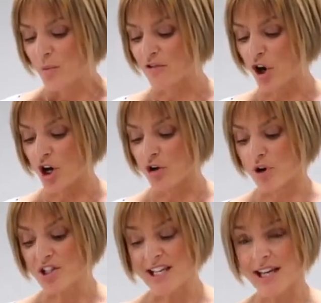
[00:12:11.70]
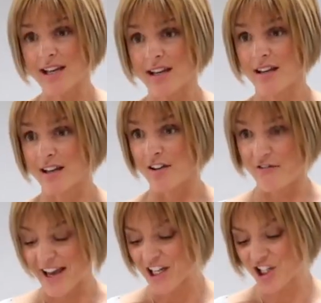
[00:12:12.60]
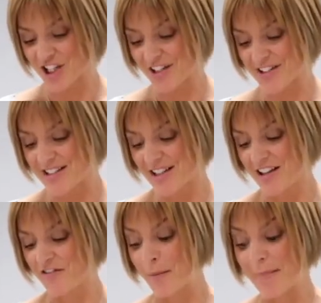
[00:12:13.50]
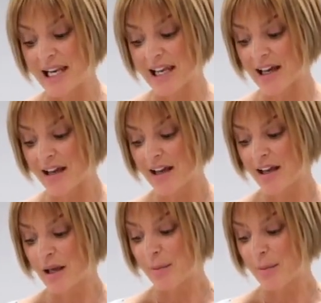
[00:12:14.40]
We've got erotic, affectionate, familiar,